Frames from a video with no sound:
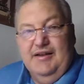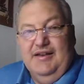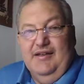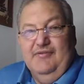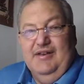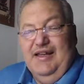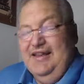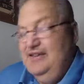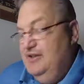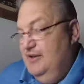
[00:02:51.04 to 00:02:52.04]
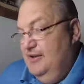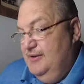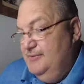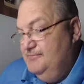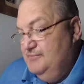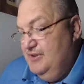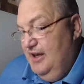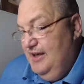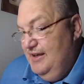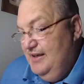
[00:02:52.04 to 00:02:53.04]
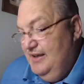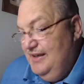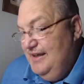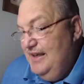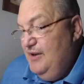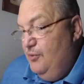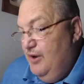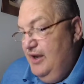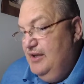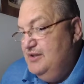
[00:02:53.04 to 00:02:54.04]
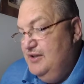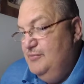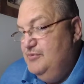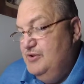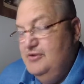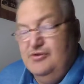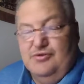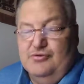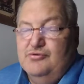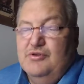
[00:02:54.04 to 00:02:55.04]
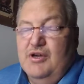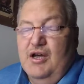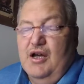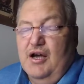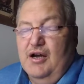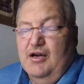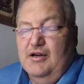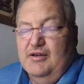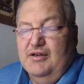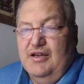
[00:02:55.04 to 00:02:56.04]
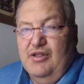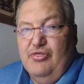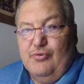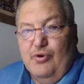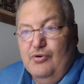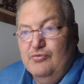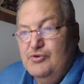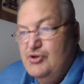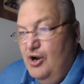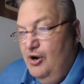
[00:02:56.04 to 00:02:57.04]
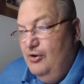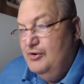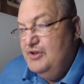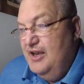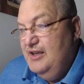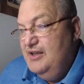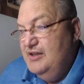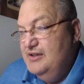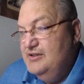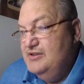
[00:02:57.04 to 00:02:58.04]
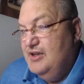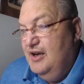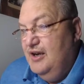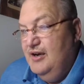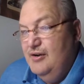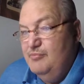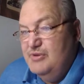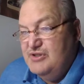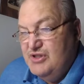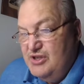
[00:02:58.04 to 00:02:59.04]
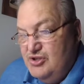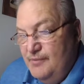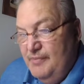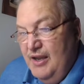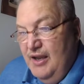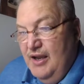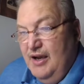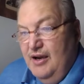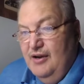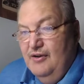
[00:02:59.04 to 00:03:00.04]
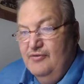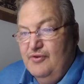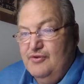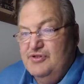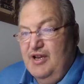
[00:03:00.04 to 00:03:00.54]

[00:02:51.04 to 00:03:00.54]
David had not in any way attempted to dethrone Saul or take his position. First